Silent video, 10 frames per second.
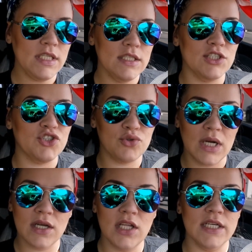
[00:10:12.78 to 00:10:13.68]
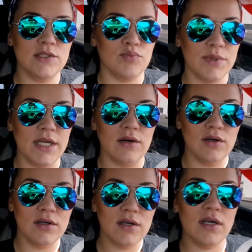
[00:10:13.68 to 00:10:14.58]
the struggle is real.
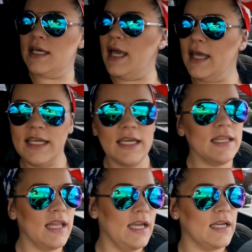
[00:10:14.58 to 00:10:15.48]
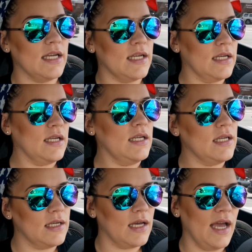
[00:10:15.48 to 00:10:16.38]
Any, like,
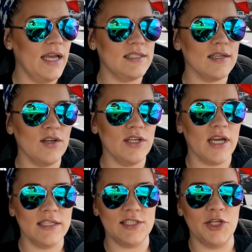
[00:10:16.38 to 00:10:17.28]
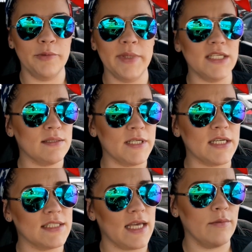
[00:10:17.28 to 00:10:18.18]
I hate to call you guys newbies
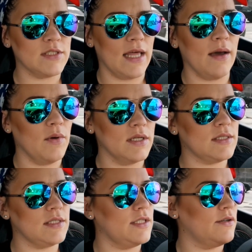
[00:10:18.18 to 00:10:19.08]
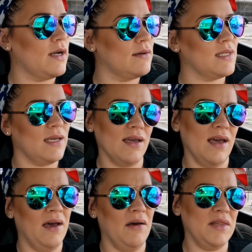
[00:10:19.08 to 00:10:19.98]
because I was that once too, and I was like,
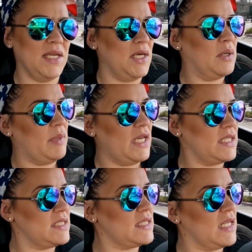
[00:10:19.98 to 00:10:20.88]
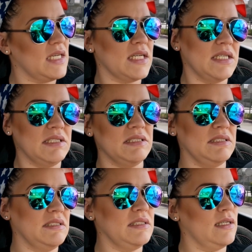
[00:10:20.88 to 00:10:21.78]
oh, the newbies, like,
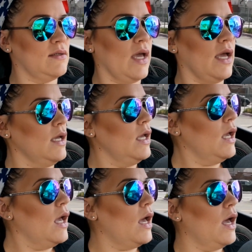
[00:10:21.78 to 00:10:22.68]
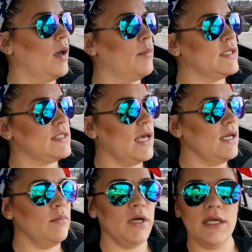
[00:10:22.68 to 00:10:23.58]
okay. But to
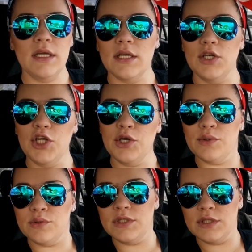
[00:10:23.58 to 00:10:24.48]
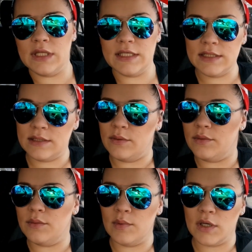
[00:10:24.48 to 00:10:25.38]
anybody new to this
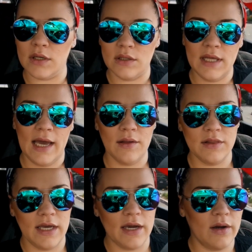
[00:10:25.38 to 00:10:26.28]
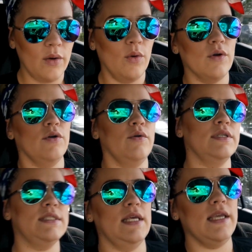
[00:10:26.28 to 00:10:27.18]
world out there, or who
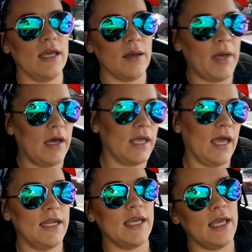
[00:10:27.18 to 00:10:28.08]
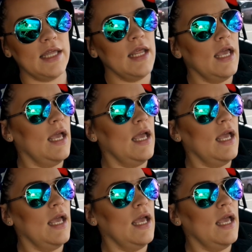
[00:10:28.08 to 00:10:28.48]
is thinking about getting it,